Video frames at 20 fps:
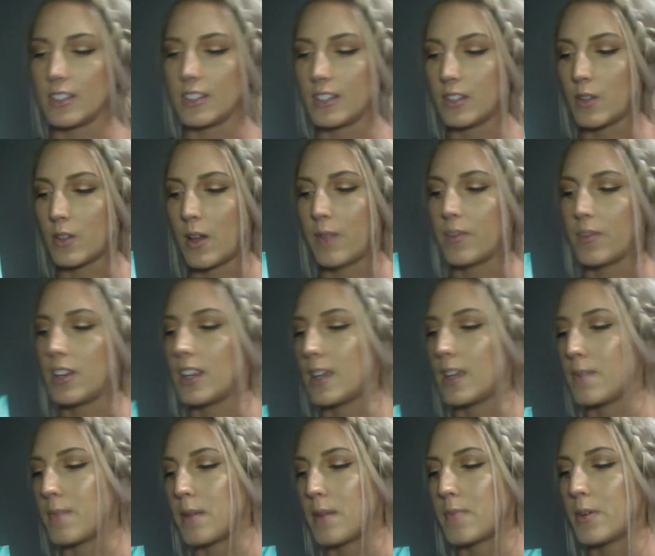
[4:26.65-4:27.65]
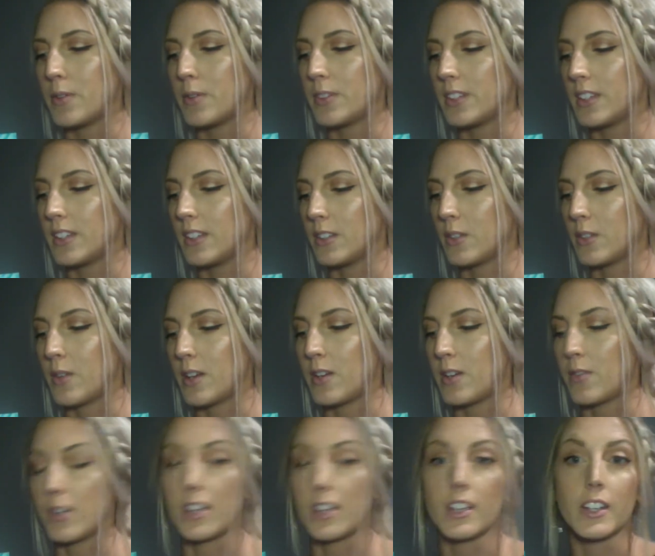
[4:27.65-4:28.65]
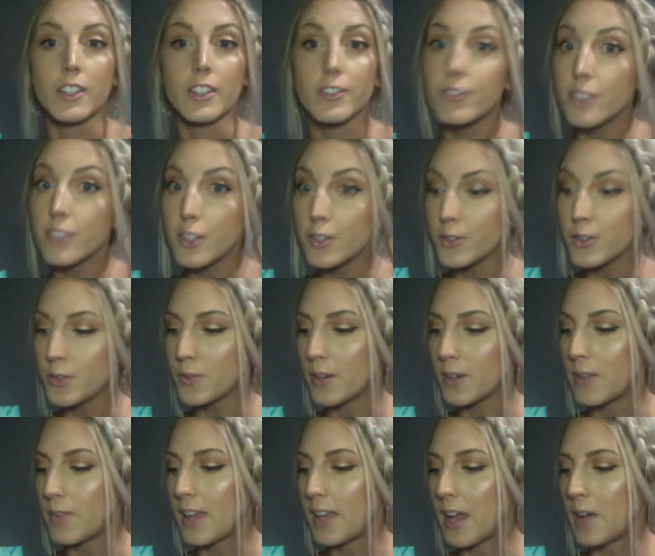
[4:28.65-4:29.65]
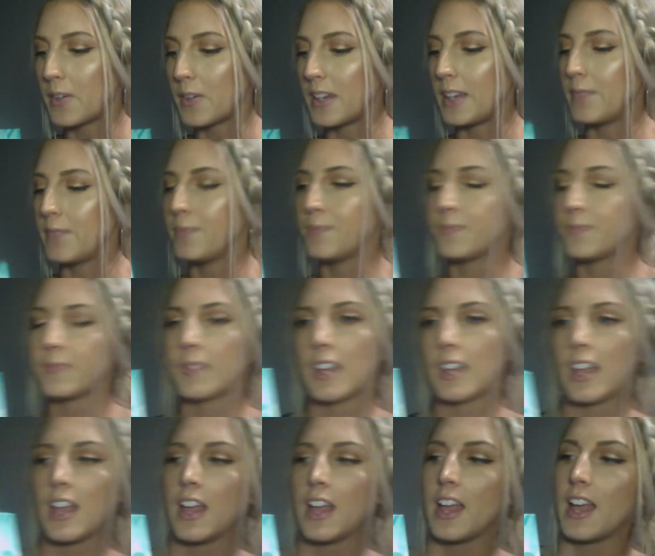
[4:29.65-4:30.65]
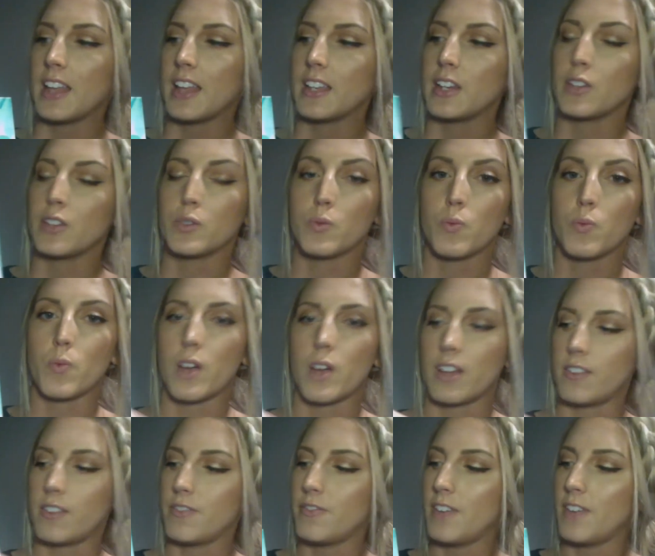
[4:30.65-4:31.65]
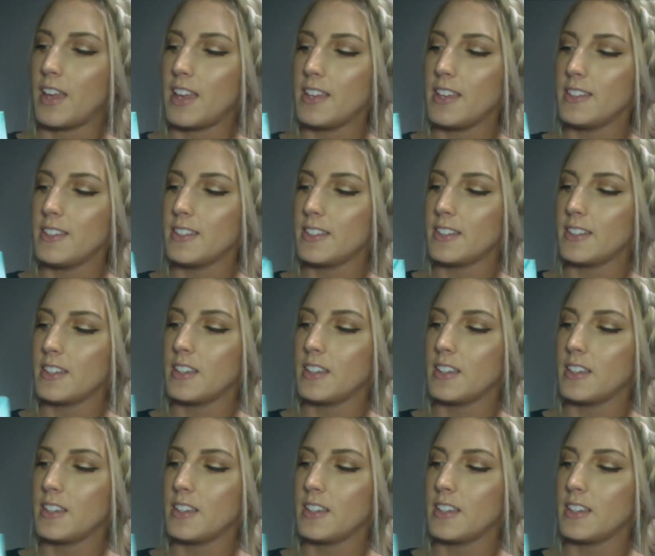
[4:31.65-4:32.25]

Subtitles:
So I'm going to get my Post-it so I don't get confused when I'm counting. Here's 1 face,